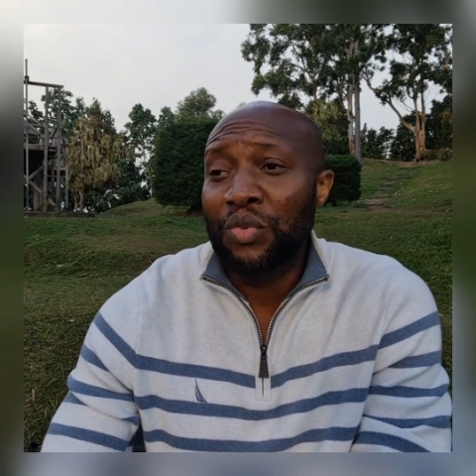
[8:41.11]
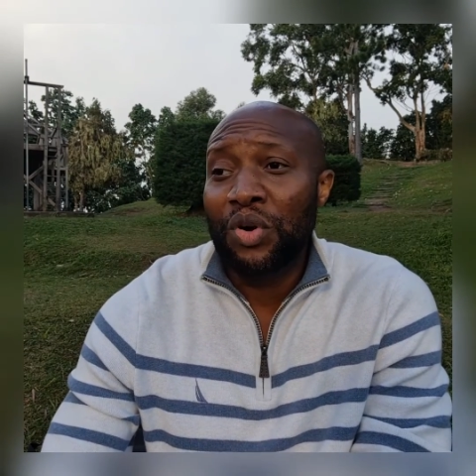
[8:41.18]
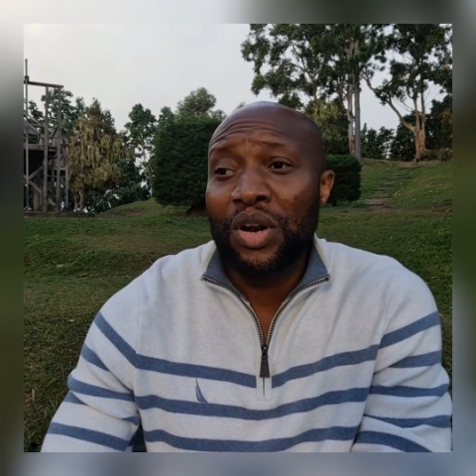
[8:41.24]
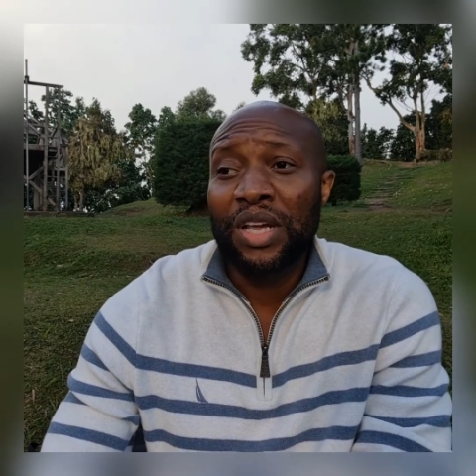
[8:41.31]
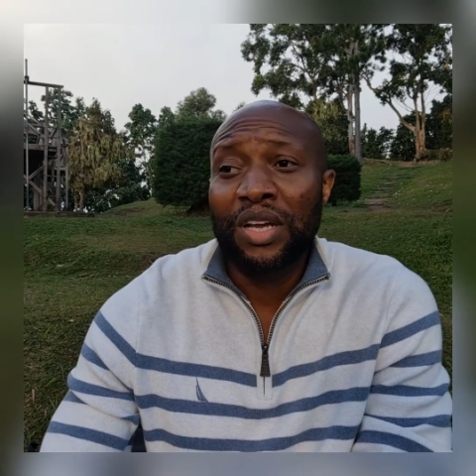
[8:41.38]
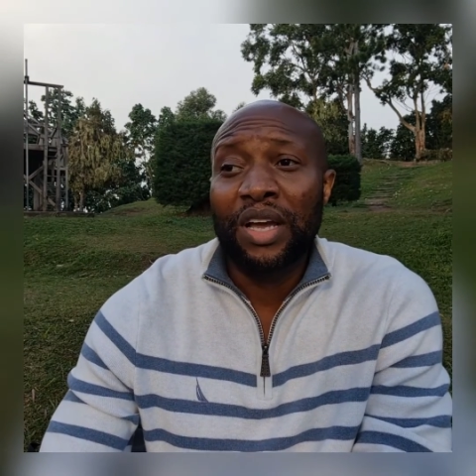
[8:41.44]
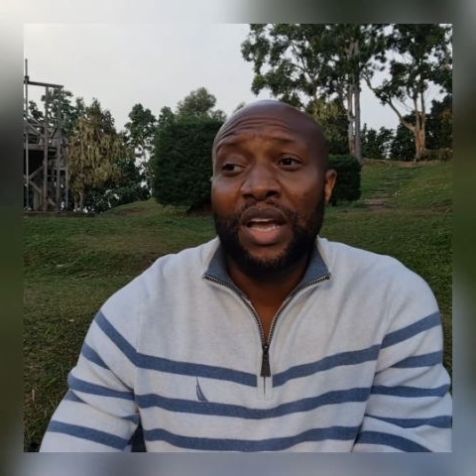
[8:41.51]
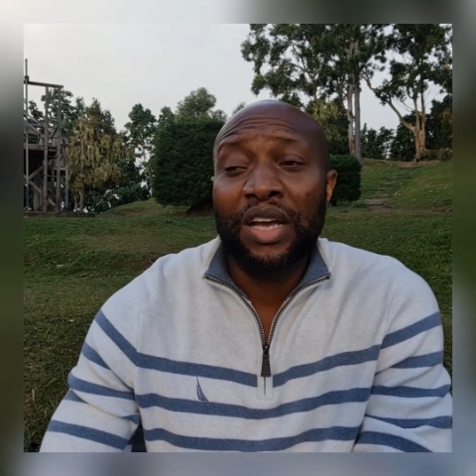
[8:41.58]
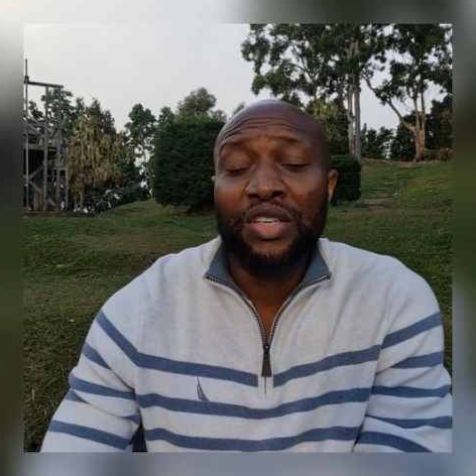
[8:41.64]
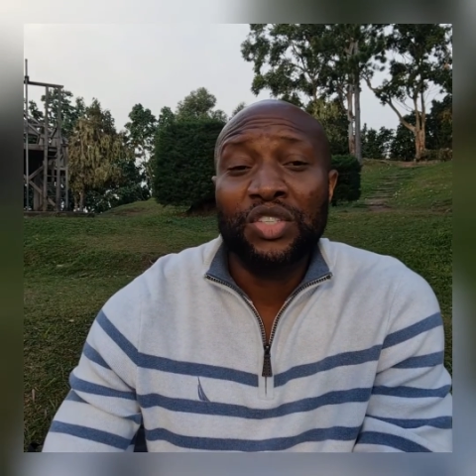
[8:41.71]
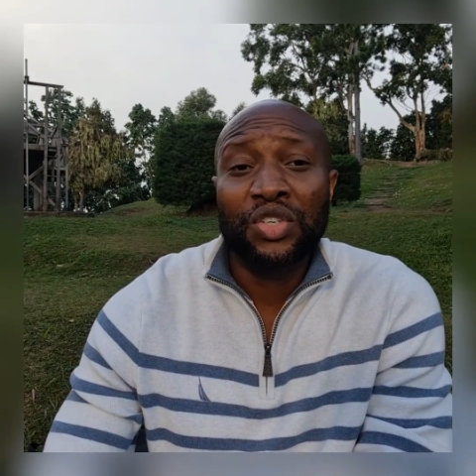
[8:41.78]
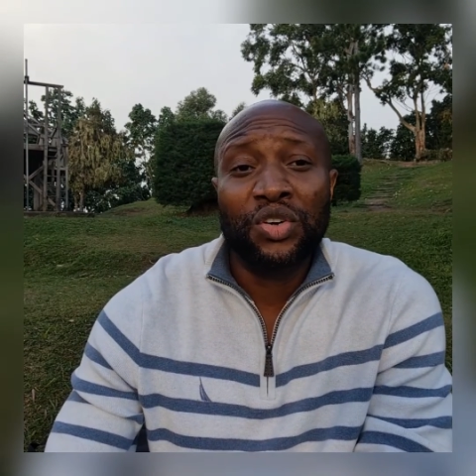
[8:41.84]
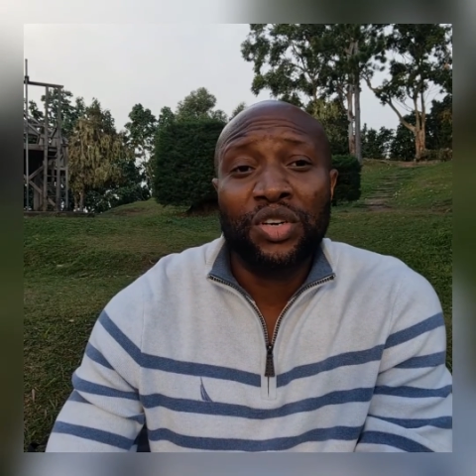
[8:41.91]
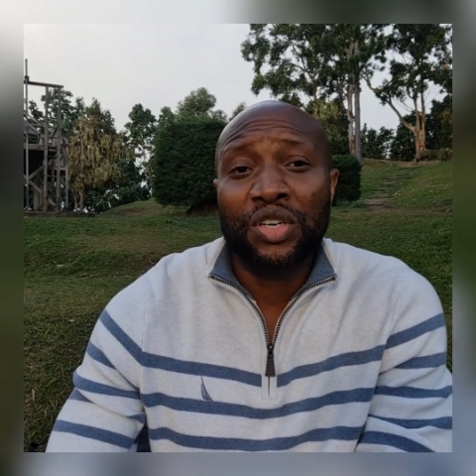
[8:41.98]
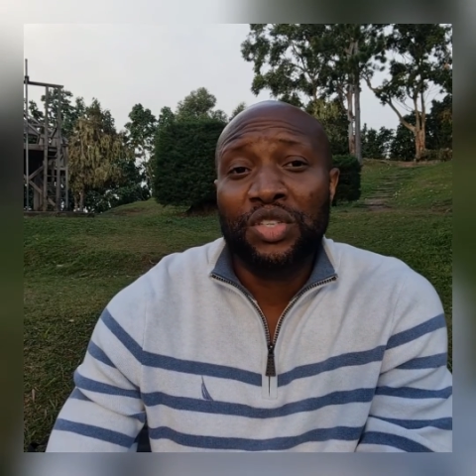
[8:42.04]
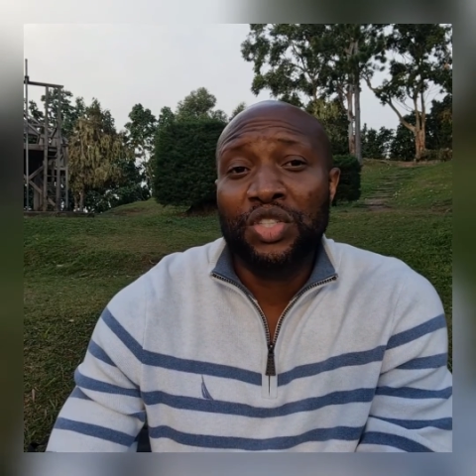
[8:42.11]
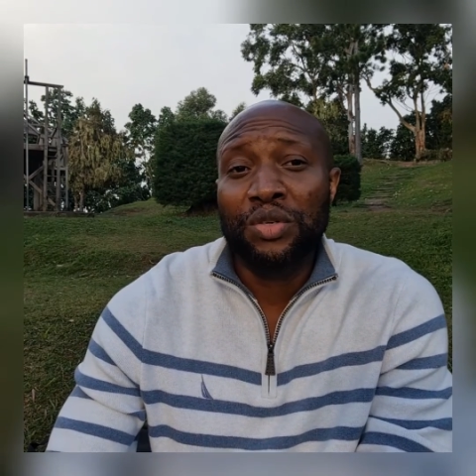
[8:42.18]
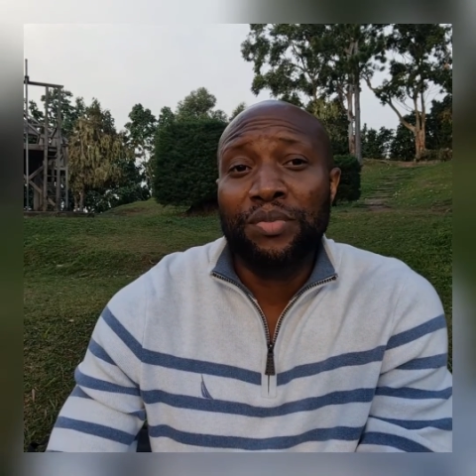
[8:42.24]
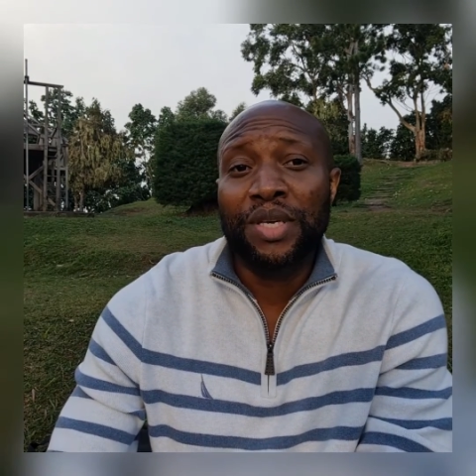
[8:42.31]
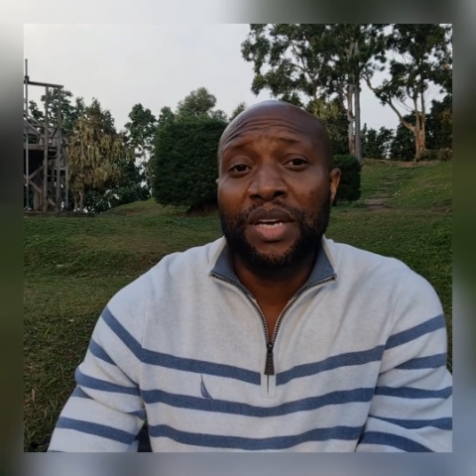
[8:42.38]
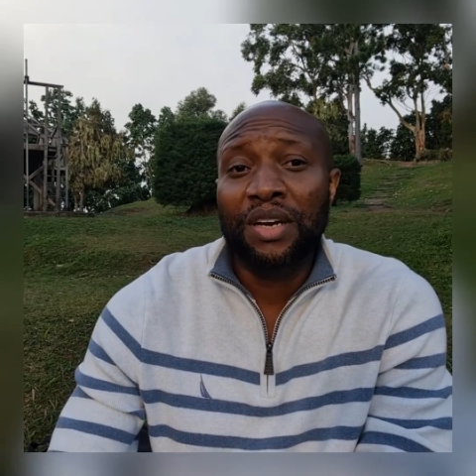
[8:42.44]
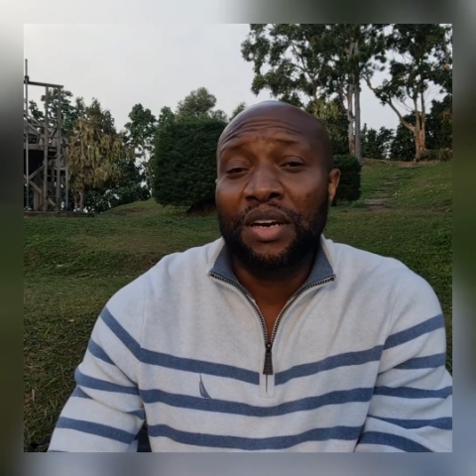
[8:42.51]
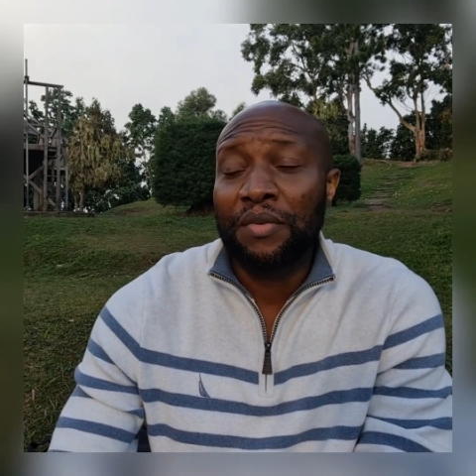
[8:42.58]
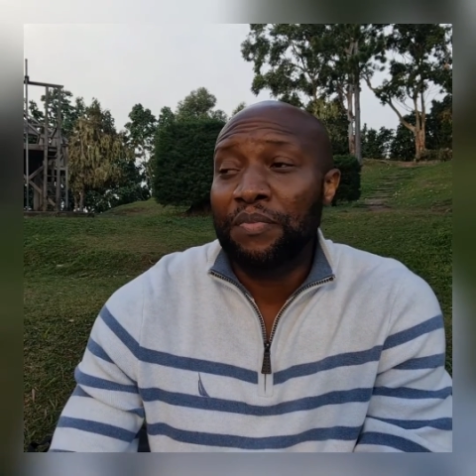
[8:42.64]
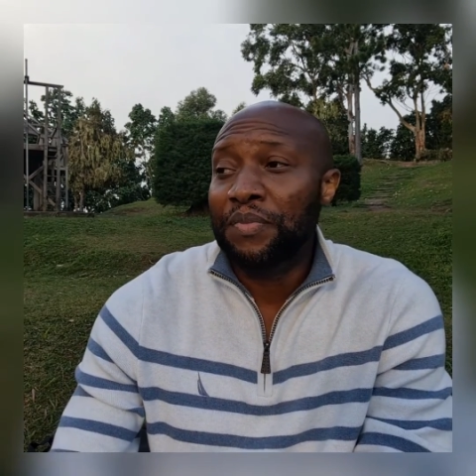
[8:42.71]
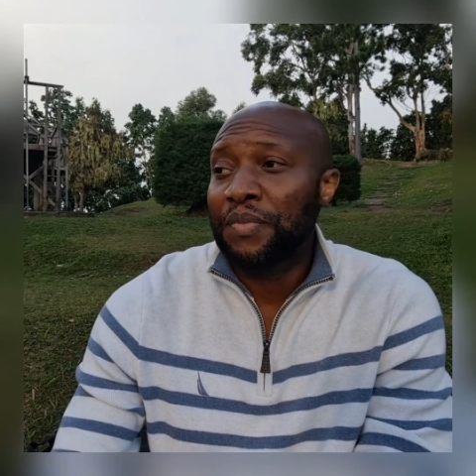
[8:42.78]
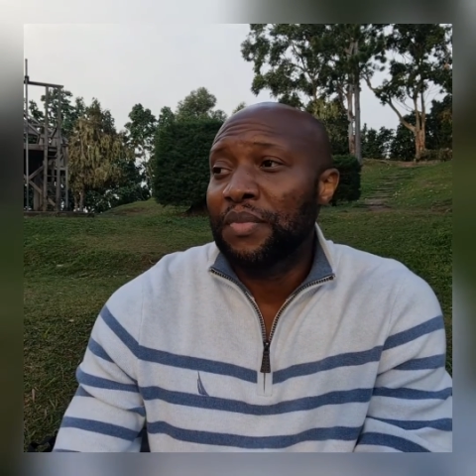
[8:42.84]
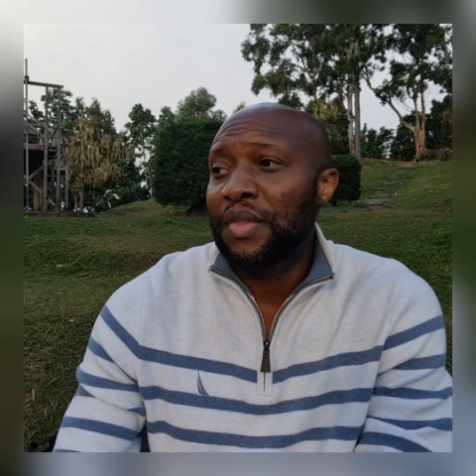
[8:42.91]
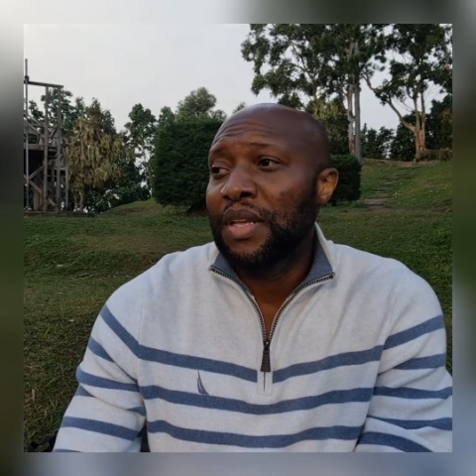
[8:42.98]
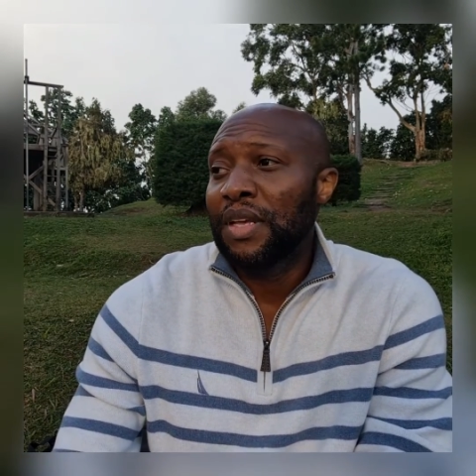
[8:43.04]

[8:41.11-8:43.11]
the world external to Jamaica.